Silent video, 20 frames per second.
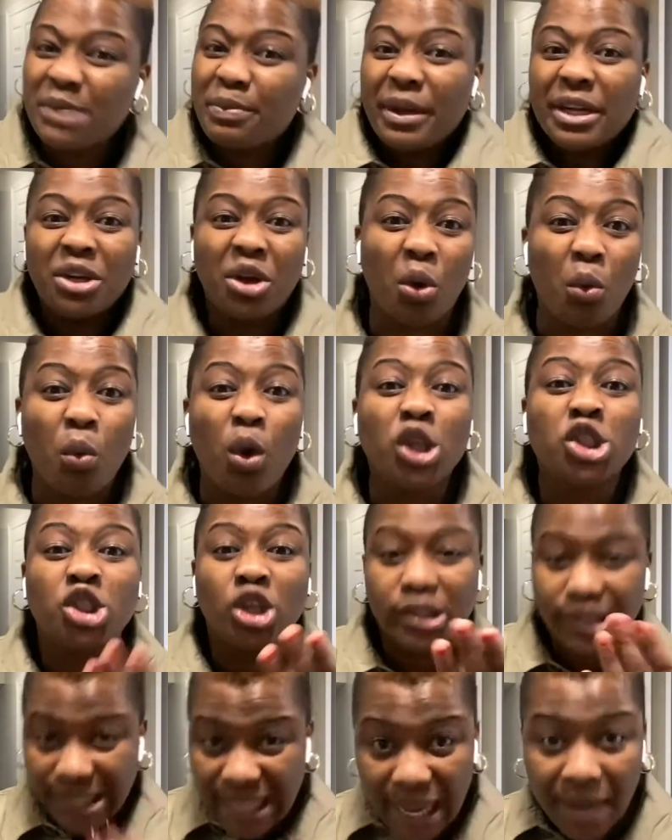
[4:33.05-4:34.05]
It depends on what
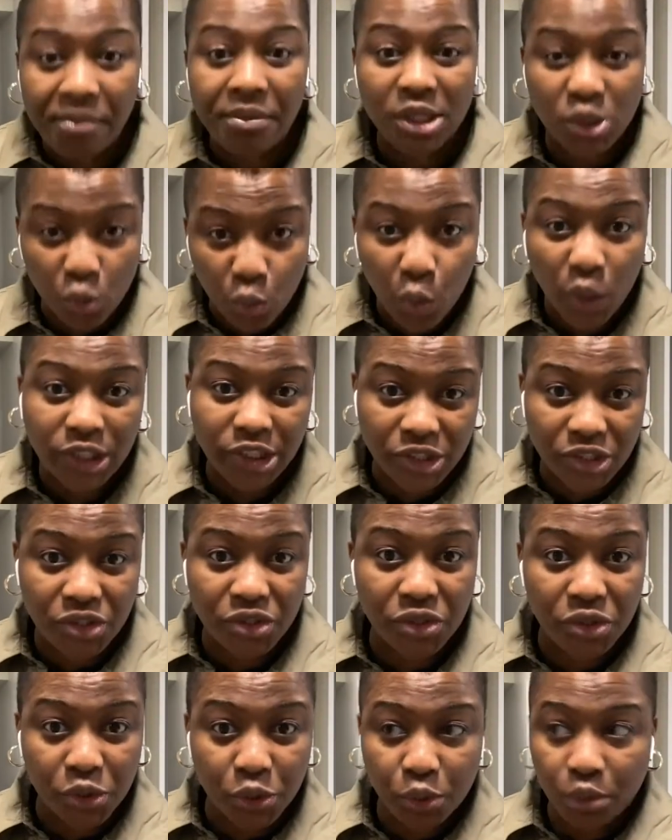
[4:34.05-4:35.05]
your time is worth
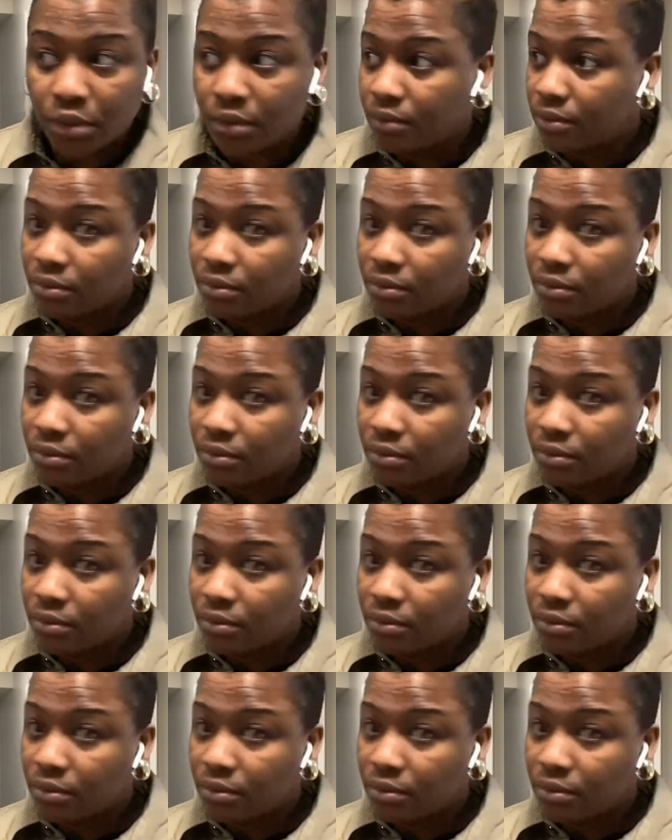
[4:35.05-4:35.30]
to you.